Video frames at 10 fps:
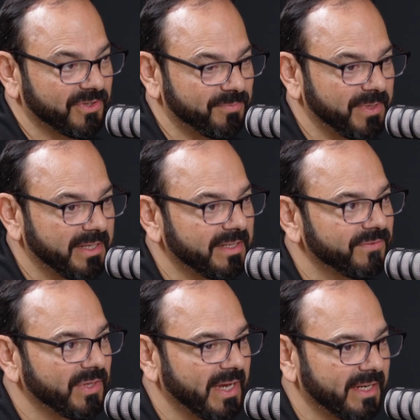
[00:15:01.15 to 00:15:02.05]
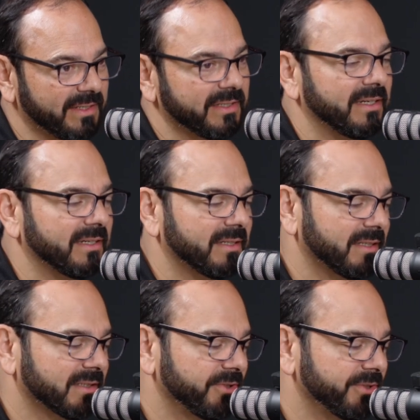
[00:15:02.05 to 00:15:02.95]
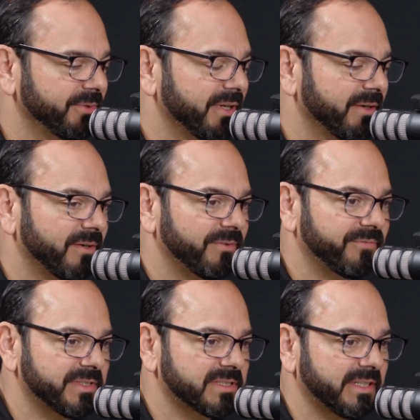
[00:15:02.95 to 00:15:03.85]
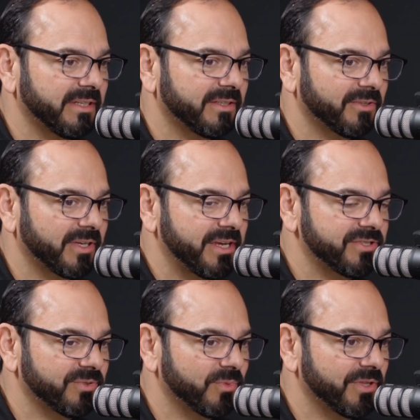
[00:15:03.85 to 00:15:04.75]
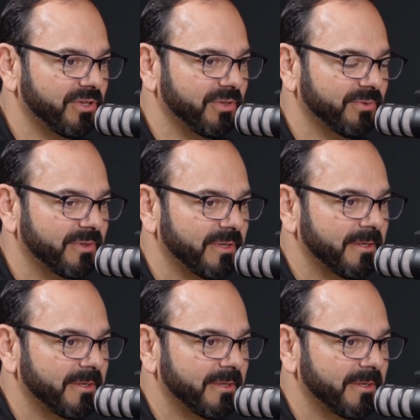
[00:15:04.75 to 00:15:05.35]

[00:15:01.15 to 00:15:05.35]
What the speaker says: have been if you had a crew there physically on location with you.